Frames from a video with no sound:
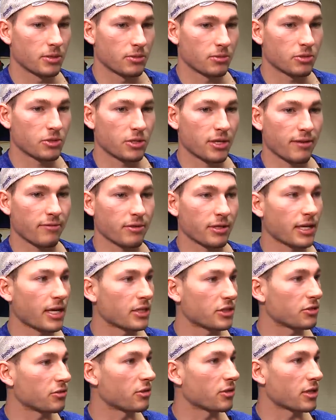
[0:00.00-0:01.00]
Those are definitely
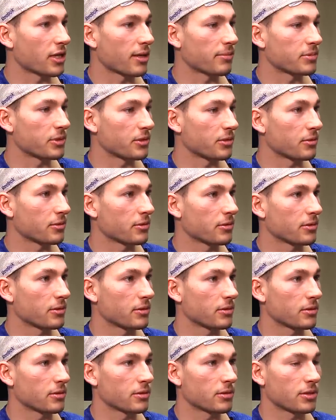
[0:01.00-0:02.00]
guys you look up to,
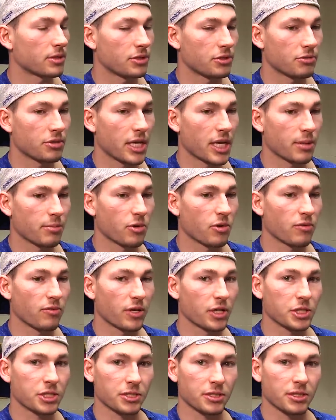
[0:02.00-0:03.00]
and you gain
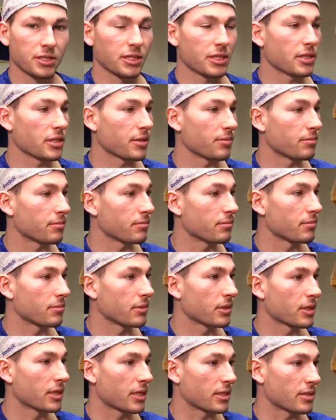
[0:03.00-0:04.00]
motivation seeing them
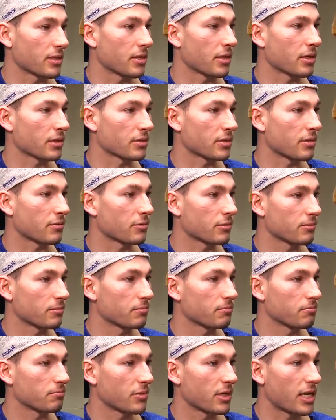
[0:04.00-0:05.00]
get to the next level
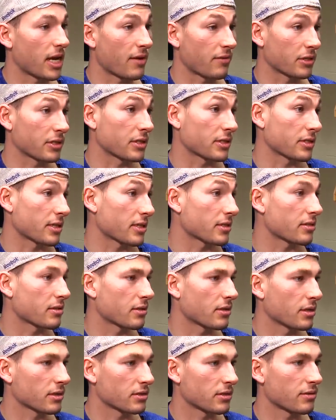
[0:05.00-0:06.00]
and having success at the
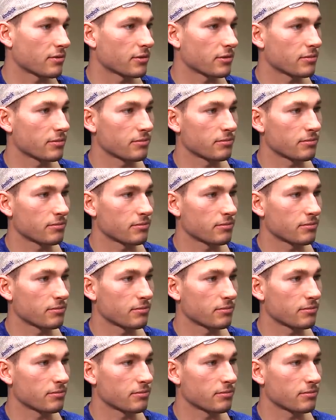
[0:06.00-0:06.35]
next level.